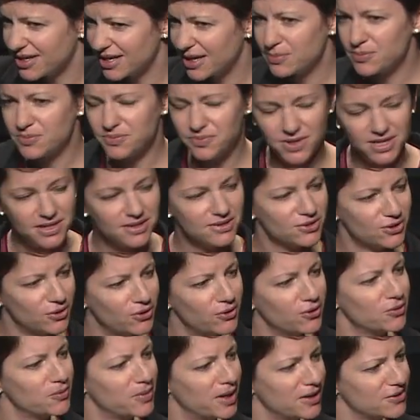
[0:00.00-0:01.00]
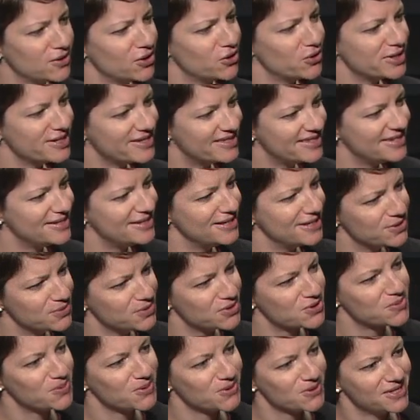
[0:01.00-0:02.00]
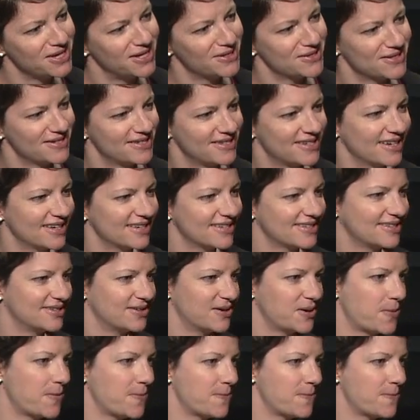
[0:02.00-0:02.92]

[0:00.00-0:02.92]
kept being told by the OECD, which puts out this test.